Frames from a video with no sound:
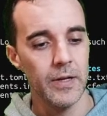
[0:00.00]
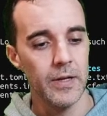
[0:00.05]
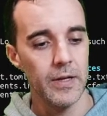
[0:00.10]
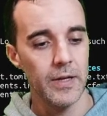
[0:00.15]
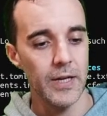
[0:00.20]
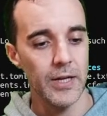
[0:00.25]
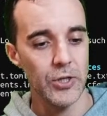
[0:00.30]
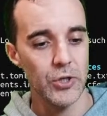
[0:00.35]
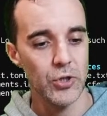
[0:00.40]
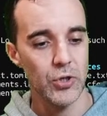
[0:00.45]

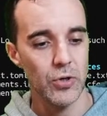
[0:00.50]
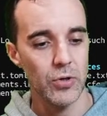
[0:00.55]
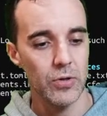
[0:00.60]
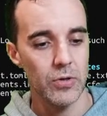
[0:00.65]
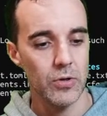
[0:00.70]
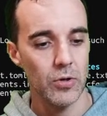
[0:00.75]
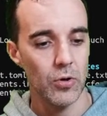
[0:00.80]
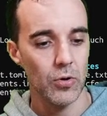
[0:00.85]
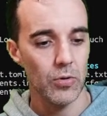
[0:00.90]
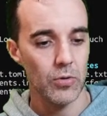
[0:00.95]
it should
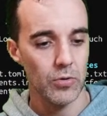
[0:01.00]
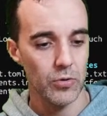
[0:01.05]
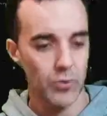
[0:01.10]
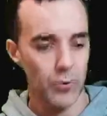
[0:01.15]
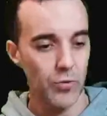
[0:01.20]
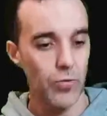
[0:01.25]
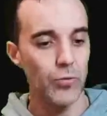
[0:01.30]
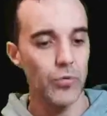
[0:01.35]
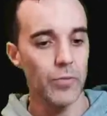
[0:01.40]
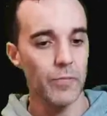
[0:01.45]

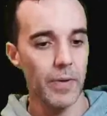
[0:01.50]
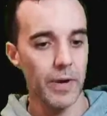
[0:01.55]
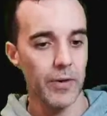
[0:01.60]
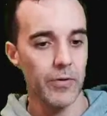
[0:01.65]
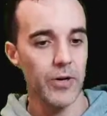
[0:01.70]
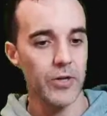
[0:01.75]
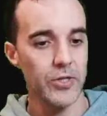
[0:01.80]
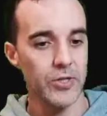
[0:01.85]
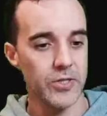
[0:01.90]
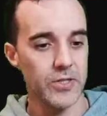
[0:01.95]
do the
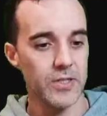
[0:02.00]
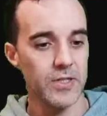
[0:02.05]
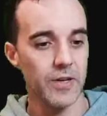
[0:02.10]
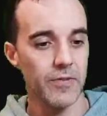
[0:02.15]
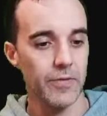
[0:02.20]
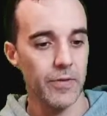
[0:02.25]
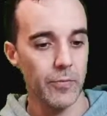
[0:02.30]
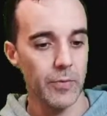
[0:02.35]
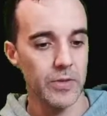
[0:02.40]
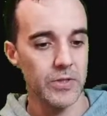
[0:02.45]
migration stuff
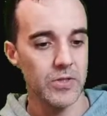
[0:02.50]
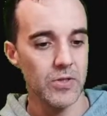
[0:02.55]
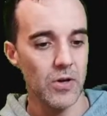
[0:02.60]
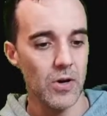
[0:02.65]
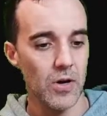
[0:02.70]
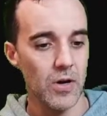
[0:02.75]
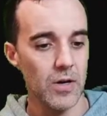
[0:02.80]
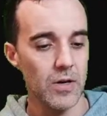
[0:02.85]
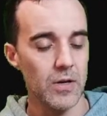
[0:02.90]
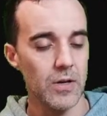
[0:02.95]
that we
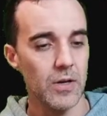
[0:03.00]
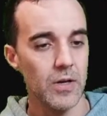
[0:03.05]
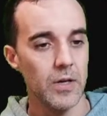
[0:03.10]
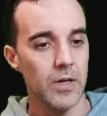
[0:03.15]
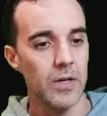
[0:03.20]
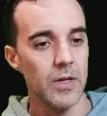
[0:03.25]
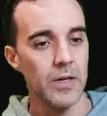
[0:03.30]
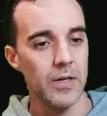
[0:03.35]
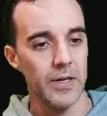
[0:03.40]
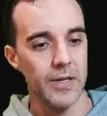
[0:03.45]
saw
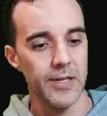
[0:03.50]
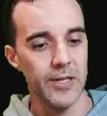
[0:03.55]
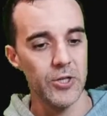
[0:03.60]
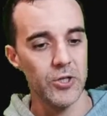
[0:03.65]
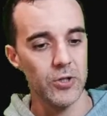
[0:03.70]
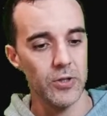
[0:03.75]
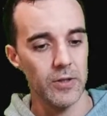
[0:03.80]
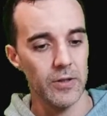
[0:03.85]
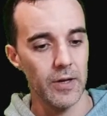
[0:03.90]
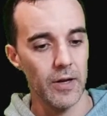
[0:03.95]

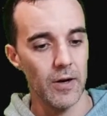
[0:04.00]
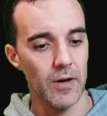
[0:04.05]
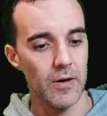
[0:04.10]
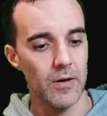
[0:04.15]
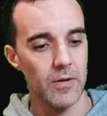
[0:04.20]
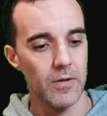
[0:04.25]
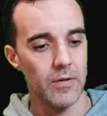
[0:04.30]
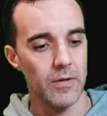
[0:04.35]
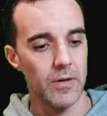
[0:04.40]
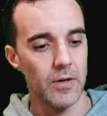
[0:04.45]
initially
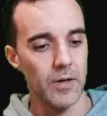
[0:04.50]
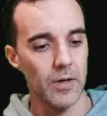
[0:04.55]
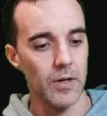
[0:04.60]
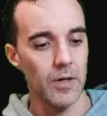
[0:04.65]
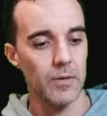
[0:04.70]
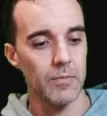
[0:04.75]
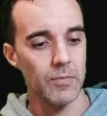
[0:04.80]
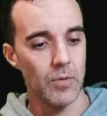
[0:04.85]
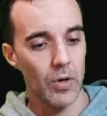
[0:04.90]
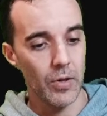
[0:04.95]
there
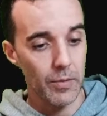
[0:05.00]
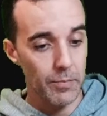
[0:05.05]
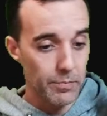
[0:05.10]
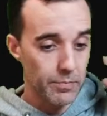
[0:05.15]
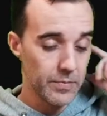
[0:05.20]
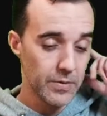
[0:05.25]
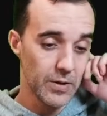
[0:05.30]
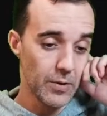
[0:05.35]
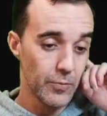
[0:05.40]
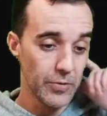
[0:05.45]

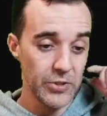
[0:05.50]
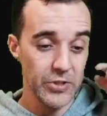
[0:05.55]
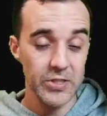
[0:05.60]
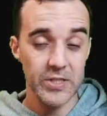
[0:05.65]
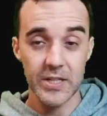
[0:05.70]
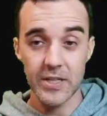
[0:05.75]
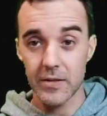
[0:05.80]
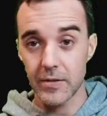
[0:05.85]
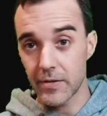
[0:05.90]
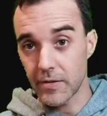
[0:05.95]
that we just
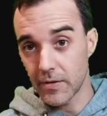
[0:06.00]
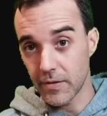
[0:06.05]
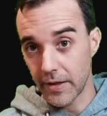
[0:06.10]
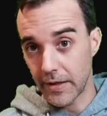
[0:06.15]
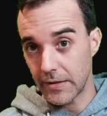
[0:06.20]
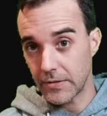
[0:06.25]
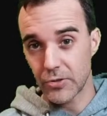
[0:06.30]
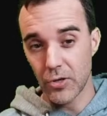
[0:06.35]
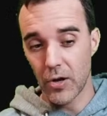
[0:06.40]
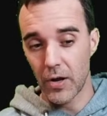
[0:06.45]
did,
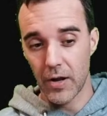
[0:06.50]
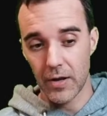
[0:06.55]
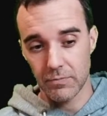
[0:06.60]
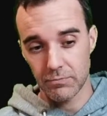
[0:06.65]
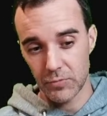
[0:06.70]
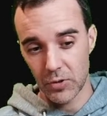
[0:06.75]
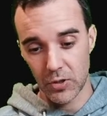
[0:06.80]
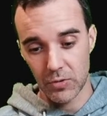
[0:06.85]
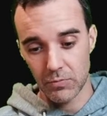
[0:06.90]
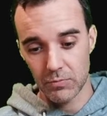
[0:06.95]
like saw
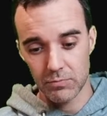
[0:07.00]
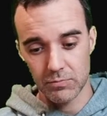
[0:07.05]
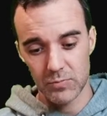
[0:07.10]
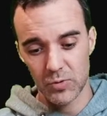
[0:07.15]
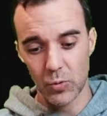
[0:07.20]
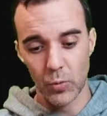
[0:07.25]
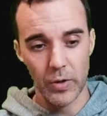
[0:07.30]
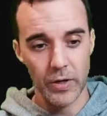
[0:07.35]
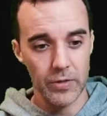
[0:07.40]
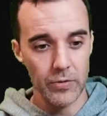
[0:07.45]

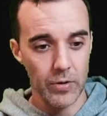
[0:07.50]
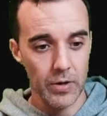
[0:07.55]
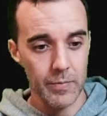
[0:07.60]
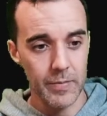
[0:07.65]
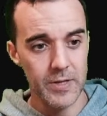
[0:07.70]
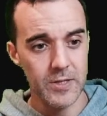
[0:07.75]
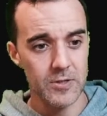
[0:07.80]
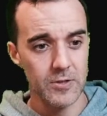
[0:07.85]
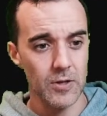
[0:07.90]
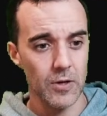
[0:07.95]
20-30
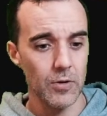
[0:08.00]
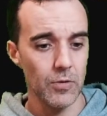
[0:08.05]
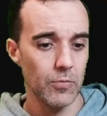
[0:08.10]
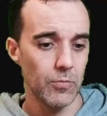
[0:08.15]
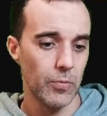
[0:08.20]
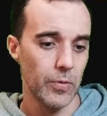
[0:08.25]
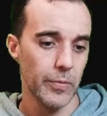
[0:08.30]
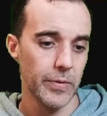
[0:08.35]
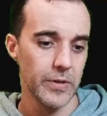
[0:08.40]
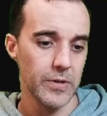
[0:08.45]
minutes ago
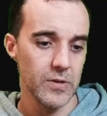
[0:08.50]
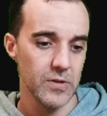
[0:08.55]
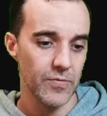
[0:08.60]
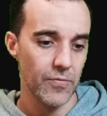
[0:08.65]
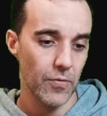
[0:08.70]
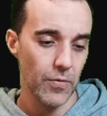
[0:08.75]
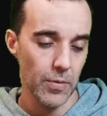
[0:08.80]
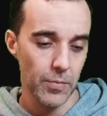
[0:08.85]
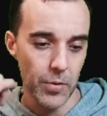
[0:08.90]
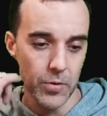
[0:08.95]
when we did this
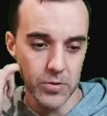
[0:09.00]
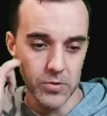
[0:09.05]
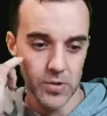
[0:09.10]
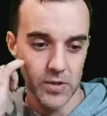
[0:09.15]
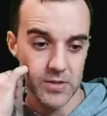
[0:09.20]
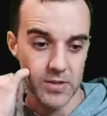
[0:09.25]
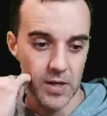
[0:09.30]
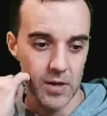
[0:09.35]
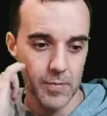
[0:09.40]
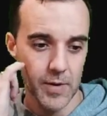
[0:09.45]
for the Postgres
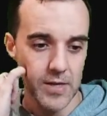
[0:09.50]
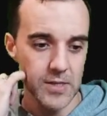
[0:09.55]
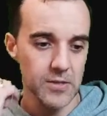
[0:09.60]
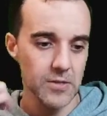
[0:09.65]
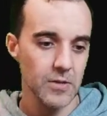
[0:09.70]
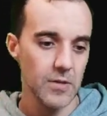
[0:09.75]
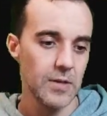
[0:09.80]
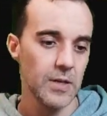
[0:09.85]
database,